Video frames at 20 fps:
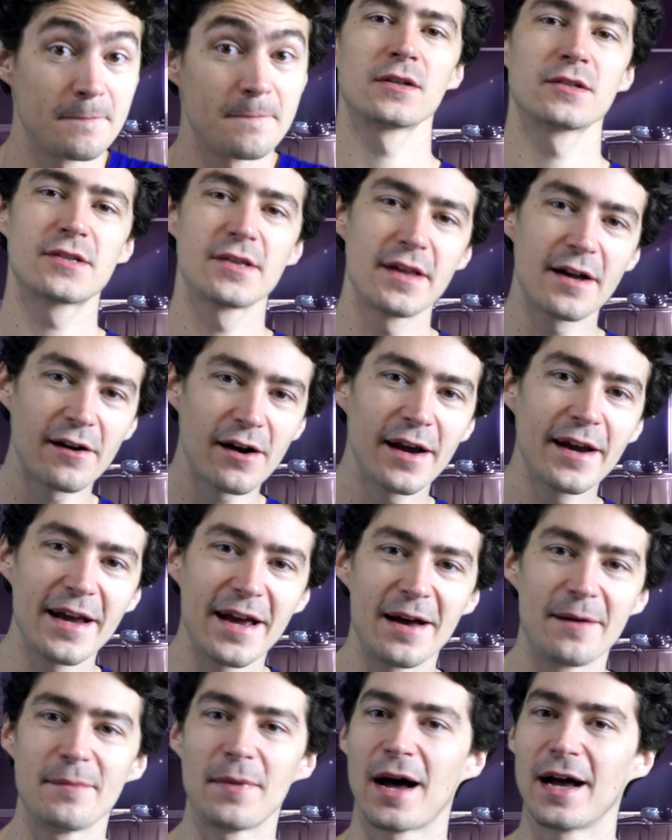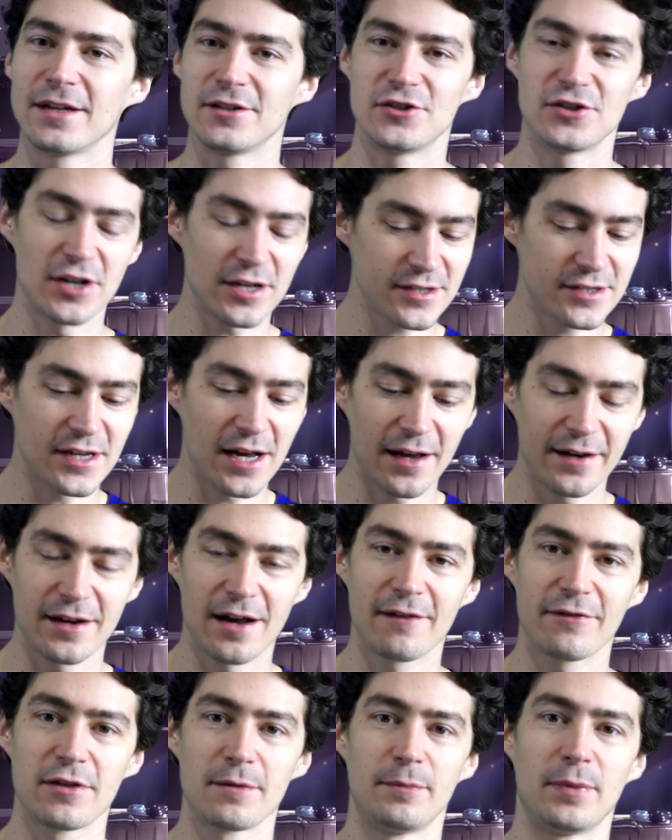So there I am, I just gotten
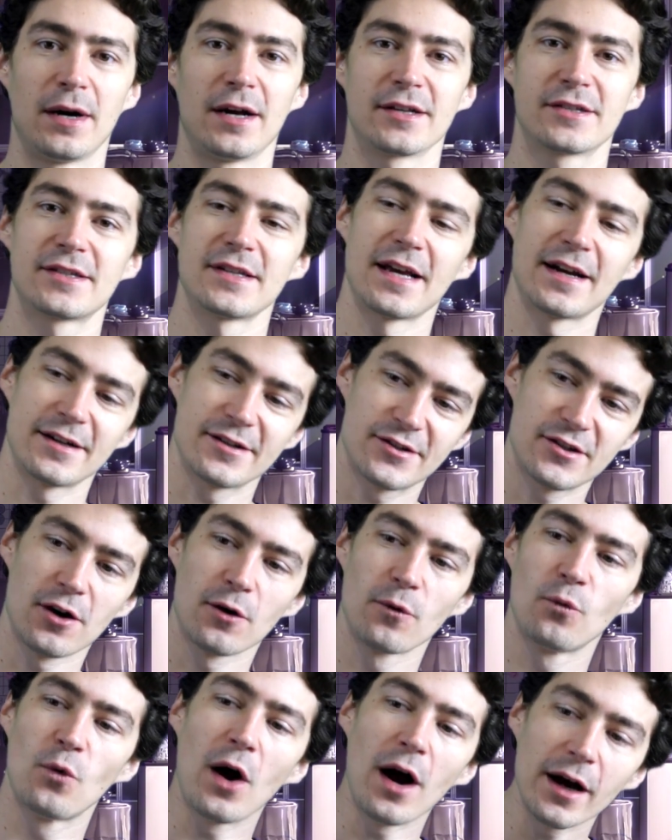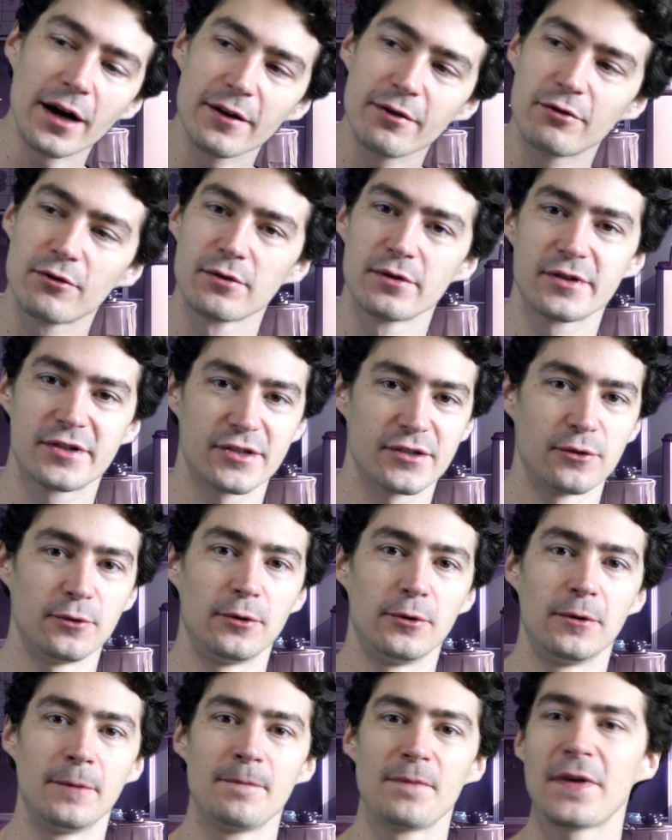off the bus and I start walking through the
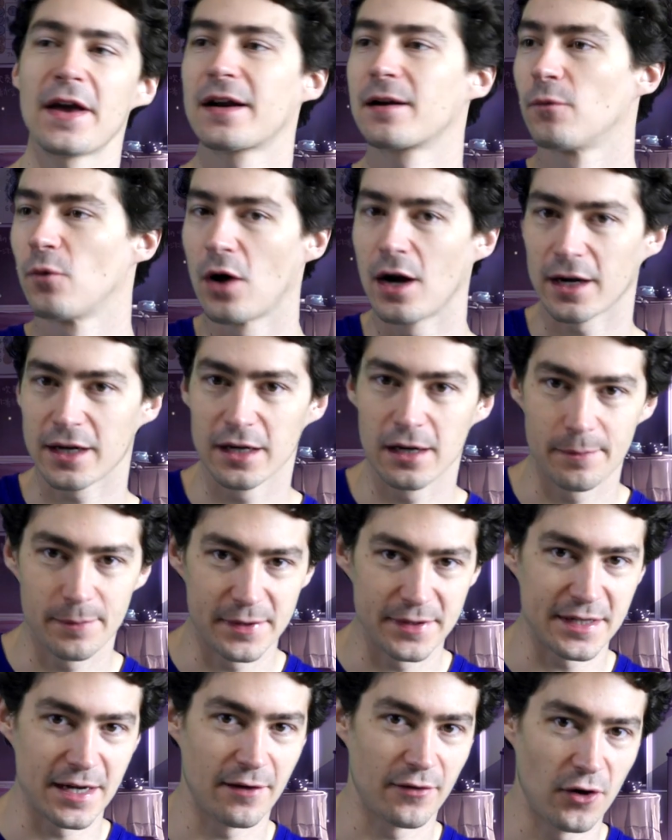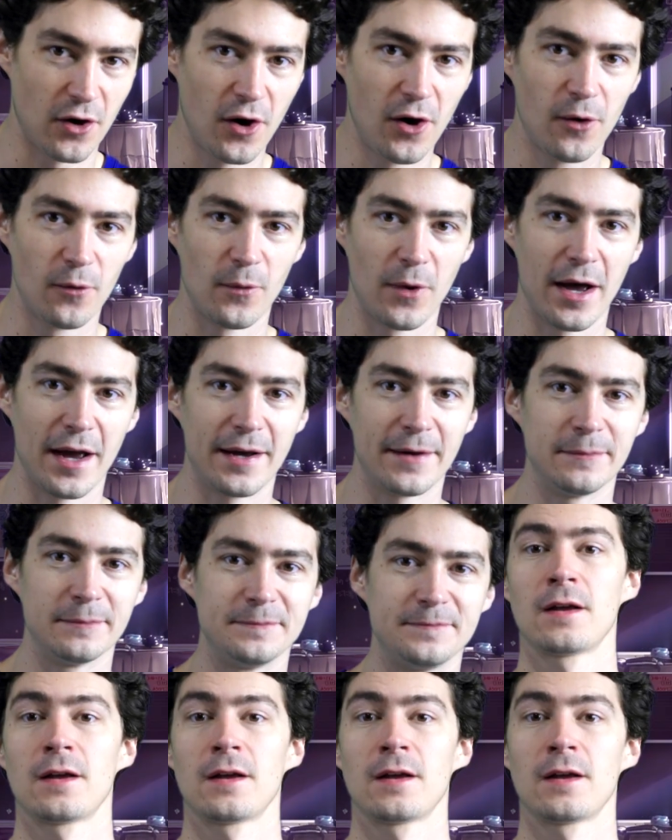school and I'm walking up and down the hallway.